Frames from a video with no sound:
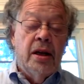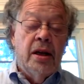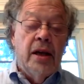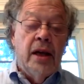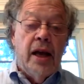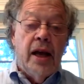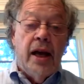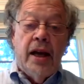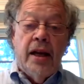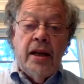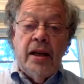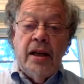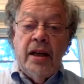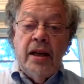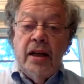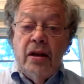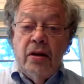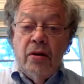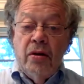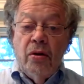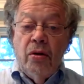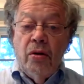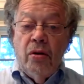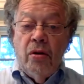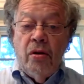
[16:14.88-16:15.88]
And he'd
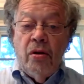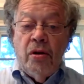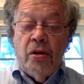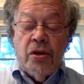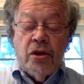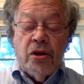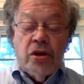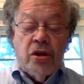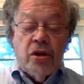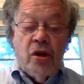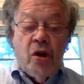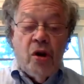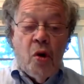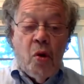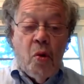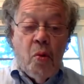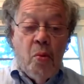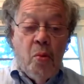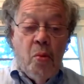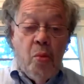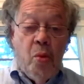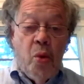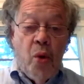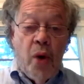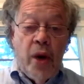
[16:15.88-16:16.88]
also
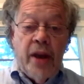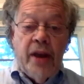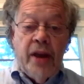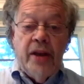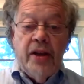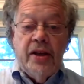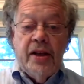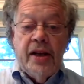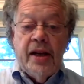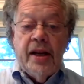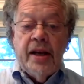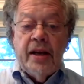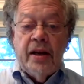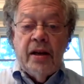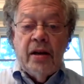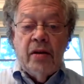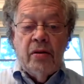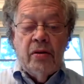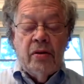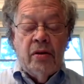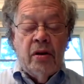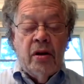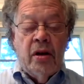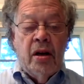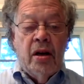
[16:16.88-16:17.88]
bring
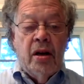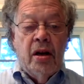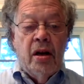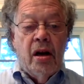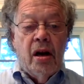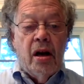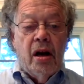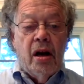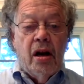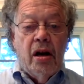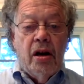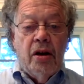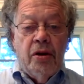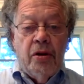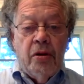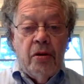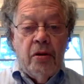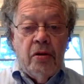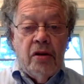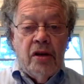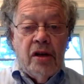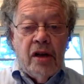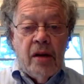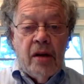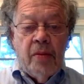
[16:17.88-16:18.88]
down other
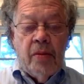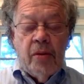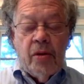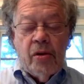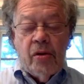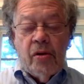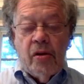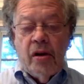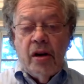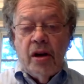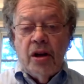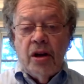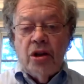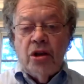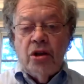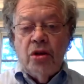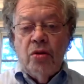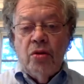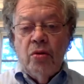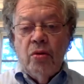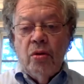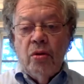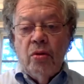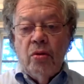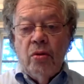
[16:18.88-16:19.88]
Democrats who
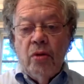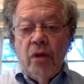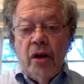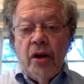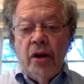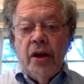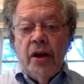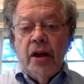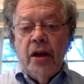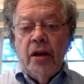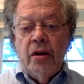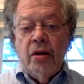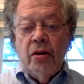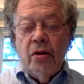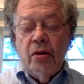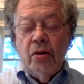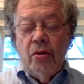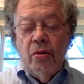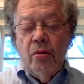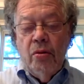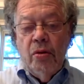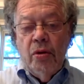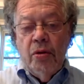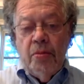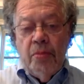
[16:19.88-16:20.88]
were running
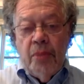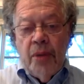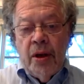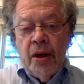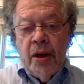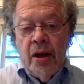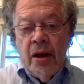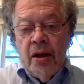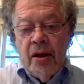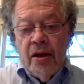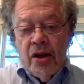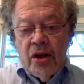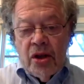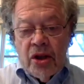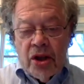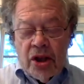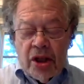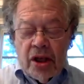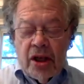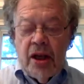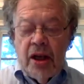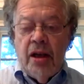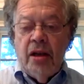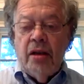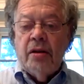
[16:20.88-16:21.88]
who would be
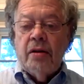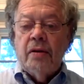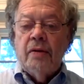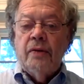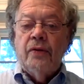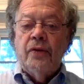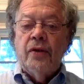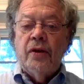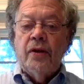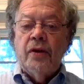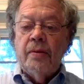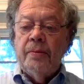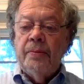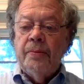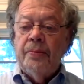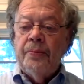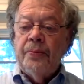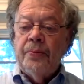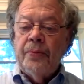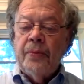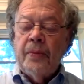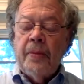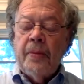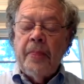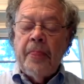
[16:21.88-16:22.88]
scared of him.
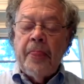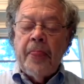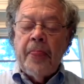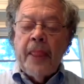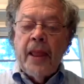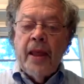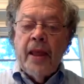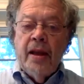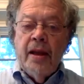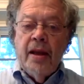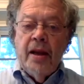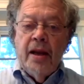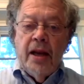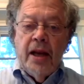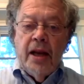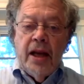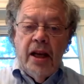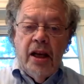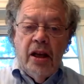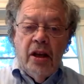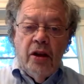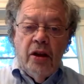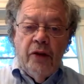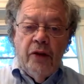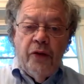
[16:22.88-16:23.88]

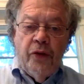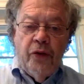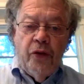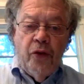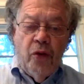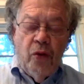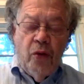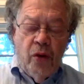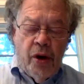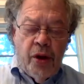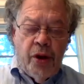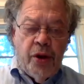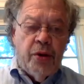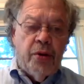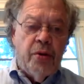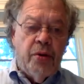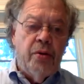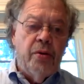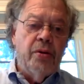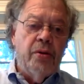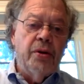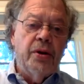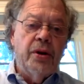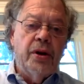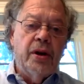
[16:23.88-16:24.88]
In the fourth
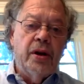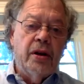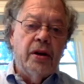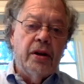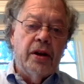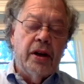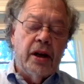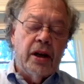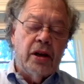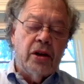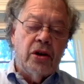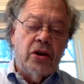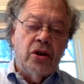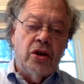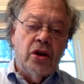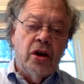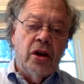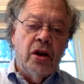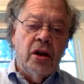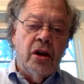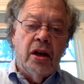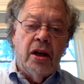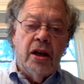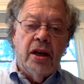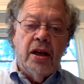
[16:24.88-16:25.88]
early
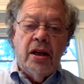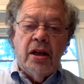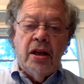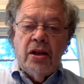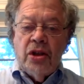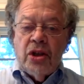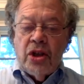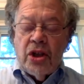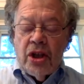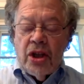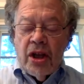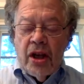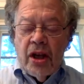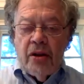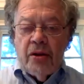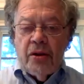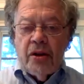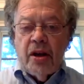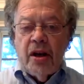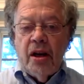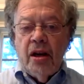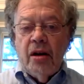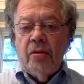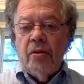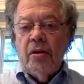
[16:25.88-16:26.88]
election in South
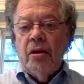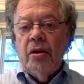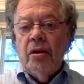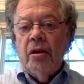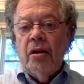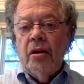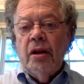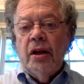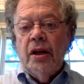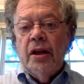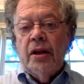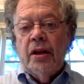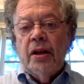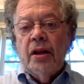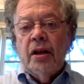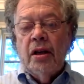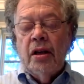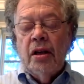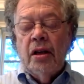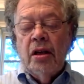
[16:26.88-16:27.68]
Carolina,